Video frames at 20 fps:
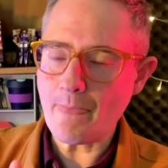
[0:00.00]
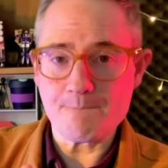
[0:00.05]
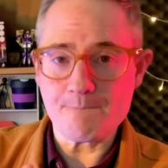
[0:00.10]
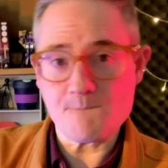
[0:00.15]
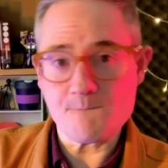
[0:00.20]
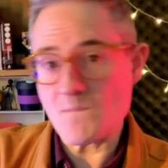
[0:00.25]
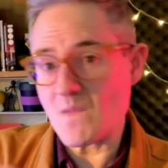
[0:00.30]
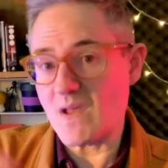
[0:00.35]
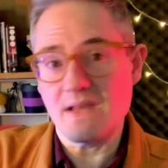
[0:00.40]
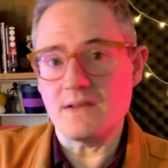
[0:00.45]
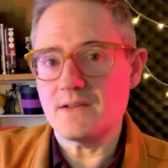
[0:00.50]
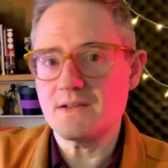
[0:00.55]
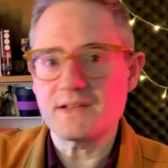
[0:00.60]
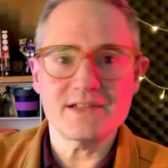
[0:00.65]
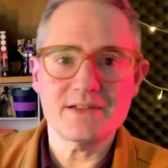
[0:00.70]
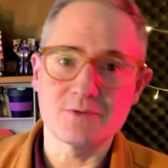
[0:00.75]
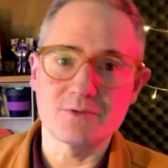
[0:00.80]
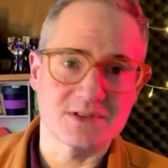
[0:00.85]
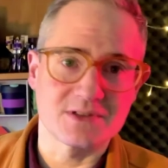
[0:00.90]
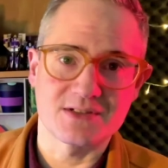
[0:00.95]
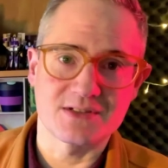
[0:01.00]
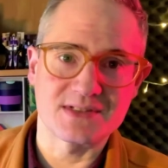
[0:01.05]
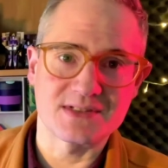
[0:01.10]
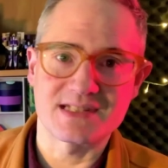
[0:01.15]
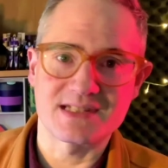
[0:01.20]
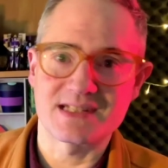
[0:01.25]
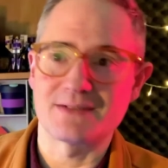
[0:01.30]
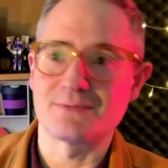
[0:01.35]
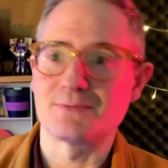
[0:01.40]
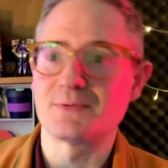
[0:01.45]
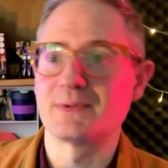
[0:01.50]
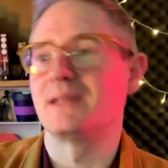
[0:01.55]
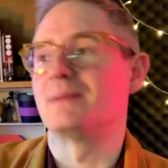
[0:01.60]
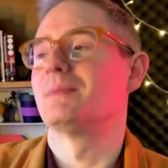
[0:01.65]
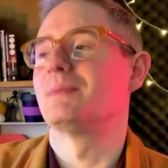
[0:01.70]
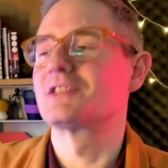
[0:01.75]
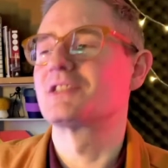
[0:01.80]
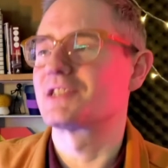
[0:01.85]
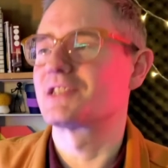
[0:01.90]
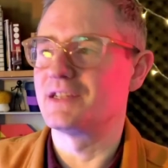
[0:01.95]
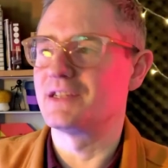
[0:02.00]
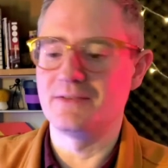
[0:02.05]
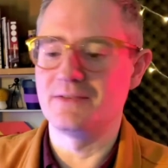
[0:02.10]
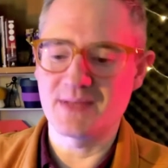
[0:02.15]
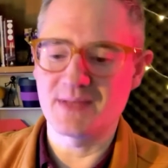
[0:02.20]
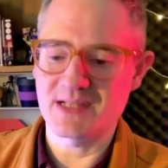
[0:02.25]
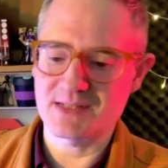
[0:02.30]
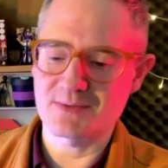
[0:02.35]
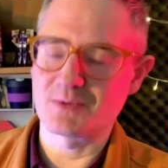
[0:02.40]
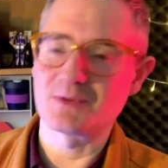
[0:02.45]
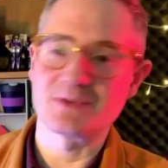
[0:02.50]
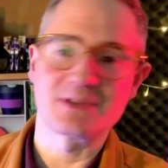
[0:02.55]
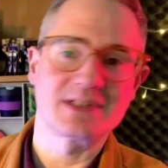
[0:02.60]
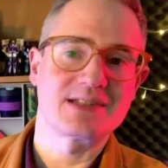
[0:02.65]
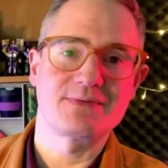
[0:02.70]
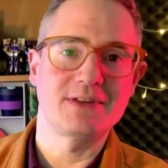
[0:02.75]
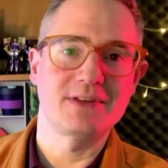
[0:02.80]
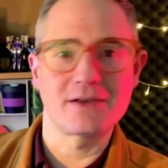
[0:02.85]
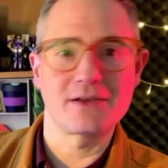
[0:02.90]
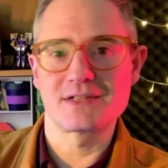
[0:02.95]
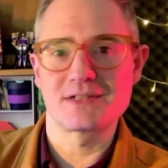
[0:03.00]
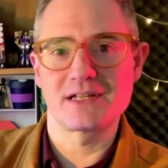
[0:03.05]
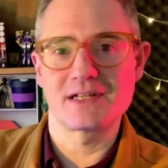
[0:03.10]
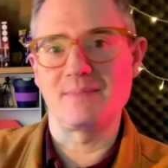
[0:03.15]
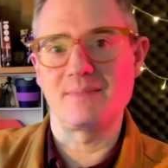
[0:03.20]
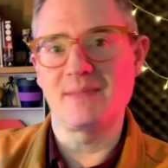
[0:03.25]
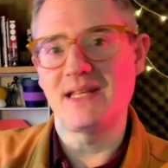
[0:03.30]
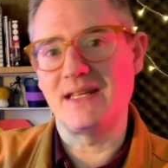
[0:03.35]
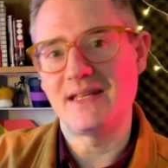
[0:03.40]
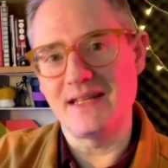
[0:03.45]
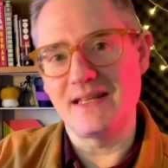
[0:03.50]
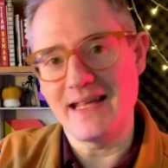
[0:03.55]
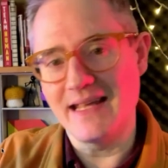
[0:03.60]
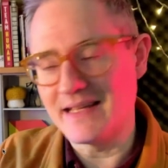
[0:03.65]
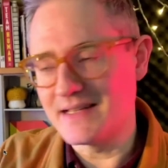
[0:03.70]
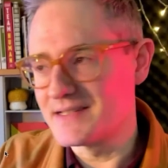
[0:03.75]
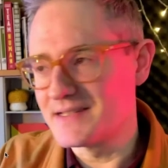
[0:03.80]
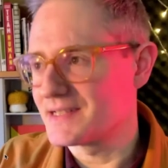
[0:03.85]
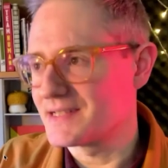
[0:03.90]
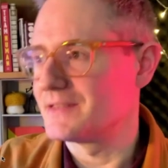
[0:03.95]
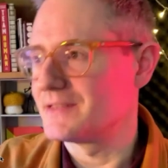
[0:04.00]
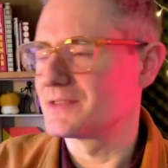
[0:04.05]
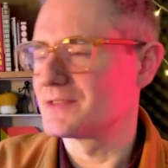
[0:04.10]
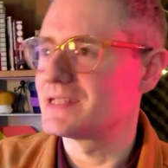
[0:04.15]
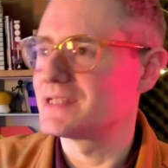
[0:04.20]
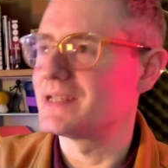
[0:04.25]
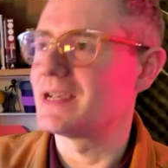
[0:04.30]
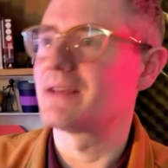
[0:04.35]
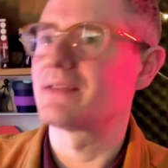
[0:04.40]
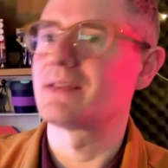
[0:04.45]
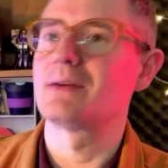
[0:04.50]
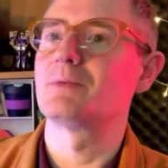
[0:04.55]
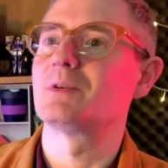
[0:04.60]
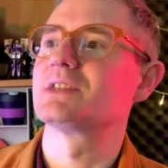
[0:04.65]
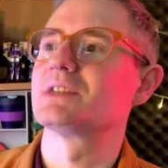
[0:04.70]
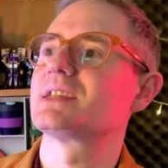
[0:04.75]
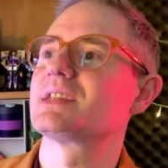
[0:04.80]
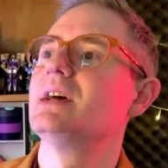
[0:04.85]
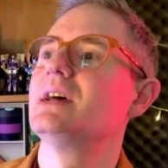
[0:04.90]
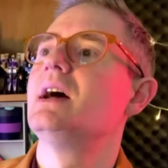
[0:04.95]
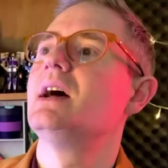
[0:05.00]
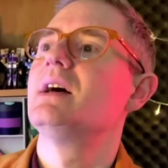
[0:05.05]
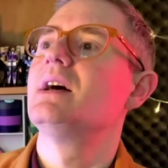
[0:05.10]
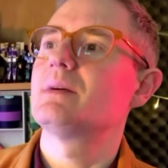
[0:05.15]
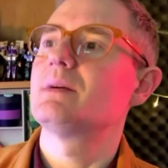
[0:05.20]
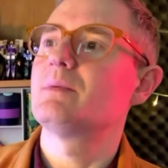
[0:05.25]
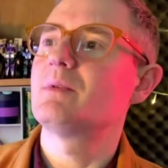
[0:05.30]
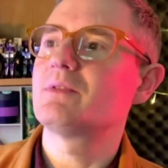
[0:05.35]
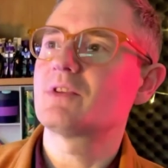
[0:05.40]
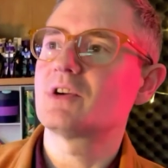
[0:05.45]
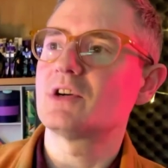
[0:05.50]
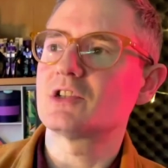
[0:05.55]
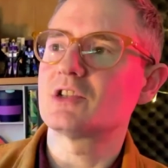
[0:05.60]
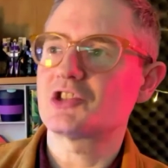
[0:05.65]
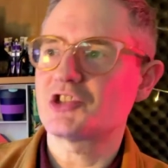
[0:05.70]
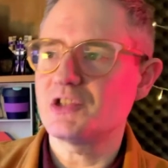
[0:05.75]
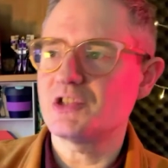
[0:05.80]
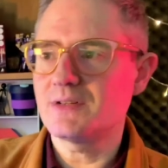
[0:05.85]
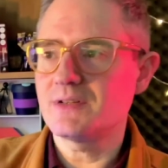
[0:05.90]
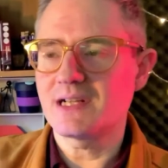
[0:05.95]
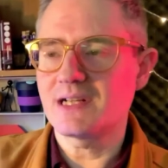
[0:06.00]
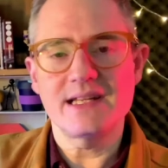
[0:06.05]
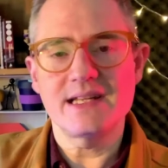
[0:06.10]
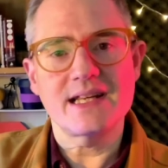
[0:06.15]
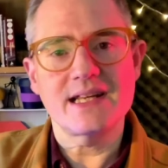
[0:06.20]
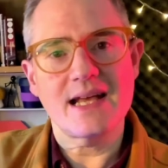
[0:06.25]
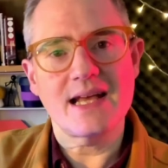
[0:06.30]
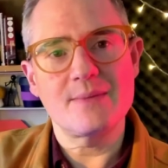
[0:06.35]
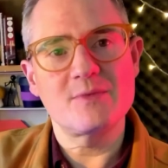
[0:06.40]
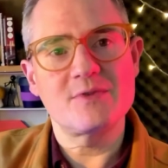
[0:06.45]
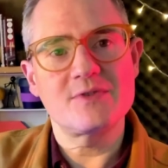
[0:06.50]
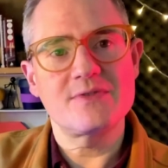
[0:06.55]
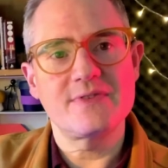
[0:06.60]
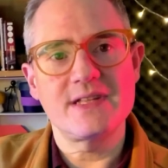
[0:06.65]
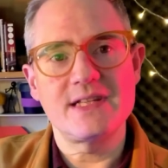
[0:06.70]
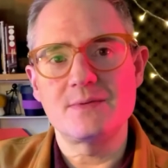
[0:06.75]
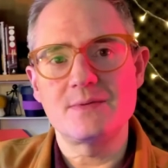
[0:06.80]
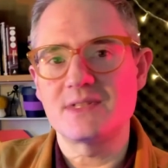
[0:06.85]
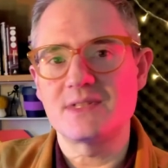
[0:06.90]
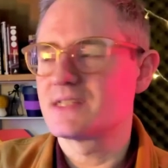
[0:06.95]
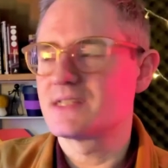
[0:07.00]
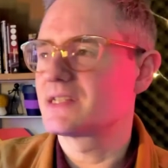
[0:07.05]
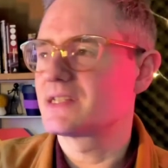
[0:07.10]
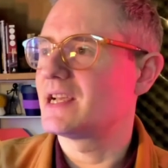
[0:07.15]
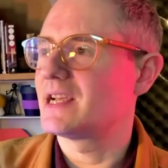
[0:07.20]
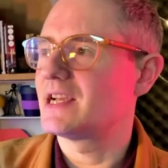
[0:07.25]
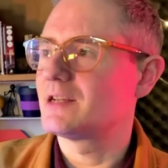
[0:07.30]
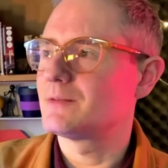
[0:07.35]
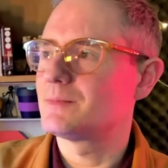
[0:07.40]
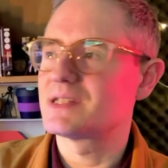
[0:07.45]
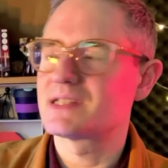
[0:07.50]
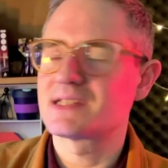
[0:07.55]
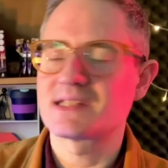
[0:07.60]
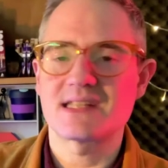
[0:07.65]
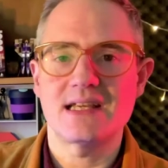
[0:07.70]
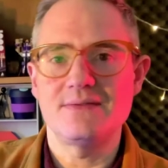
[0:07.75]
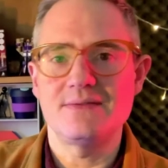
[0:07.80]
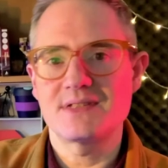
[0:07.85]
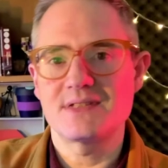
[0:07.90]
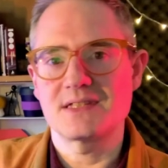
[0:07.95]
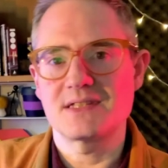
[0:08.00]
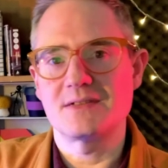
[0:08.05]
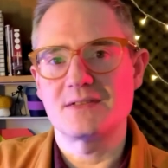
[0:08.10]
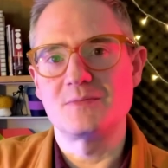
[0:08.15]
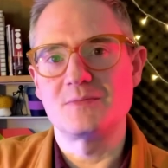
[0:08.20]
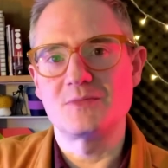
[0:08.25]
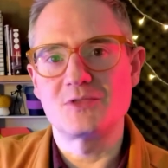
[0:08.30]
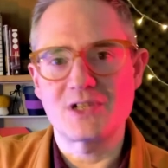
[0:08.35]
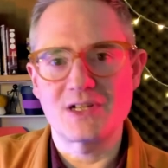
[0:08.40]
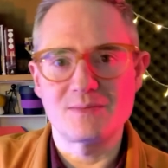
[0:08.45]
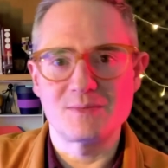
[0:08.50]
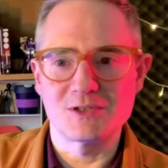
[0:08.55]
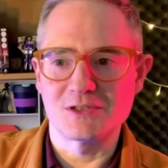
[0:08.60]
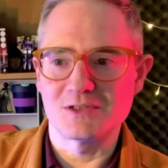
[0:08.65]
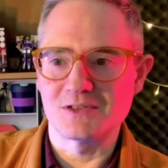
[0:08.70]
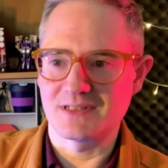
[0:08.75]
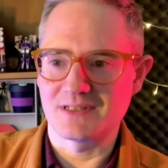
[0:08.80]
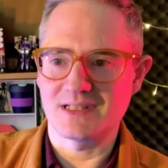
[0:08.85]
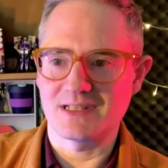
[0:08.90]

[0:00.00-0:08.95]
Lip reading: You can do all sorts of stuff with it, but I'll show you. That's what all this video is going to be in, so you'll see how that works. Then we've got Shoot Clean Camera Feed, which is going to help us save some trouble.